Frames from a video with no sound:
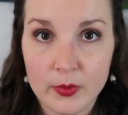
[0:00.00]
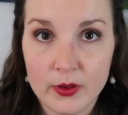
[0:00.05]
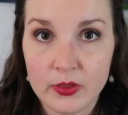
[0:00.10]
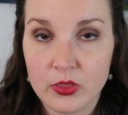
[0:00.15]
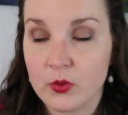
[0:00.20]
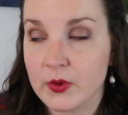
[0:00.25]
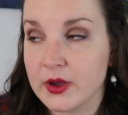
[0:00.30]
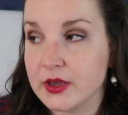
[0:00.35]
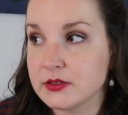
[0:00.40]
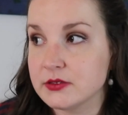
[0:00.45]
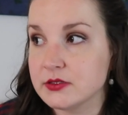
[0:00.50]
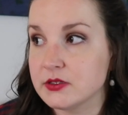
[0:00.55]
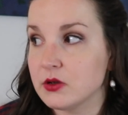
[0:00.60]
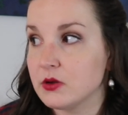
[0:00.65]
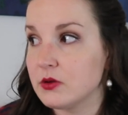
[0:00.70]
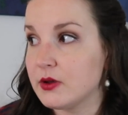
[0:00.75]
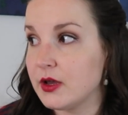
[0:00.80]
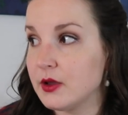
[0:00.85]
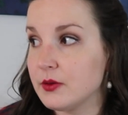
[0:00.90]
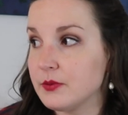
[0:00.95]
by the way,
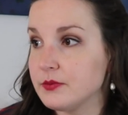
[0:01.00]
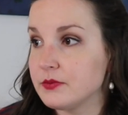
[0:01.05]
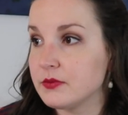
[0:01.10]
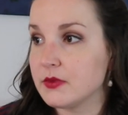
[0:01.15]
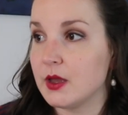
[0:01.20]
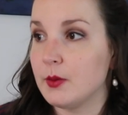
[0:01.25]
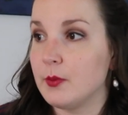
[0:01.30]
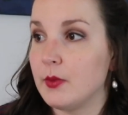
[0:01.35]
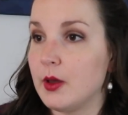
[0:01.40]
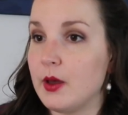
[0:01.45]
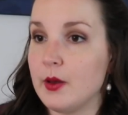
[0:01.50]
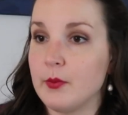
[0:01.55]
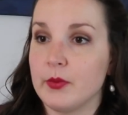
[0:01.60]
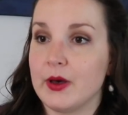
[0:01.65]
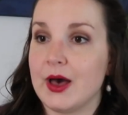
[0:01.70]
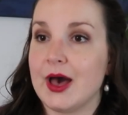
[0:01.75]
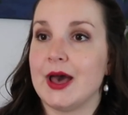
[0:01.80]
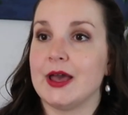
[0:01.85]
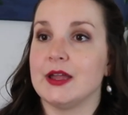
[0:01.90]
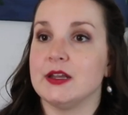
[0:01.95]
so I'm
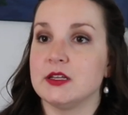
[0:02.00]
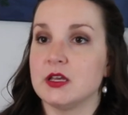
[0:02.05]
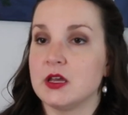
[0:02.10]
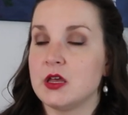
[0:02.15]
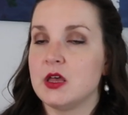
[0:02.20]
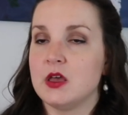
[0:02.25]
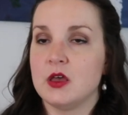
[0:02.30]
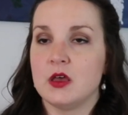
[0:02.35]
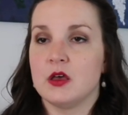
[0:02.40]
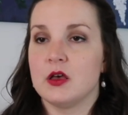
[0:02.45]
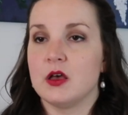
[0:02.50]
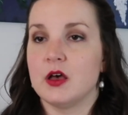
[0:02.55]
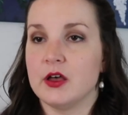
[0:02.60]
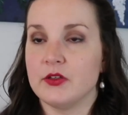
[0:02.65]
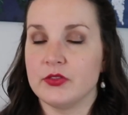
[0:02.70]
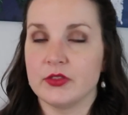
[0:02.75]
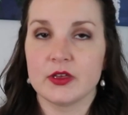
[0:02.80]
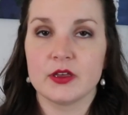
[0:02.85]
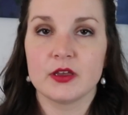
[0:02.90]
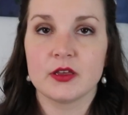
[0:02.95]
behind
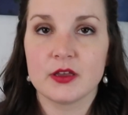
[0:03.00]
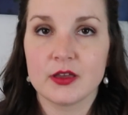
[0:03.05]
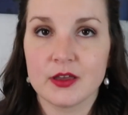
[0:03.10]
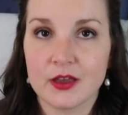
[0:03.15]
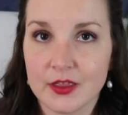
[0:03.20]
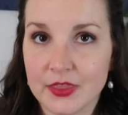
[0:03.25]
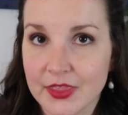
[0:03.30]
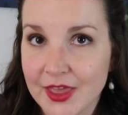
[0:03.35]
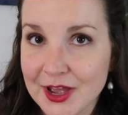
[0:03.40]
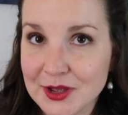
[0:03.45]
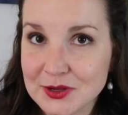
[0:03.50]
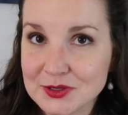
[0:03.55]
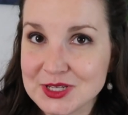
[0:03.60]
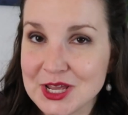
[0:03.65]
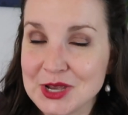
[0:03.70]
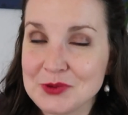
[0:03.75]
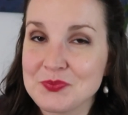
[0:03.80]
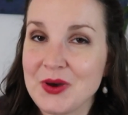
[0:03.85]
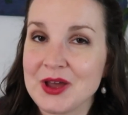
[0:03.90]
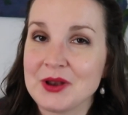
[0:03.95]
on the
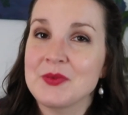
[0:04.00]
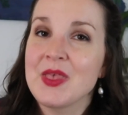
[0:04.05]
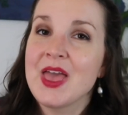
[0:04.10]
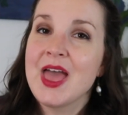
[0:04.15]
outtake, but,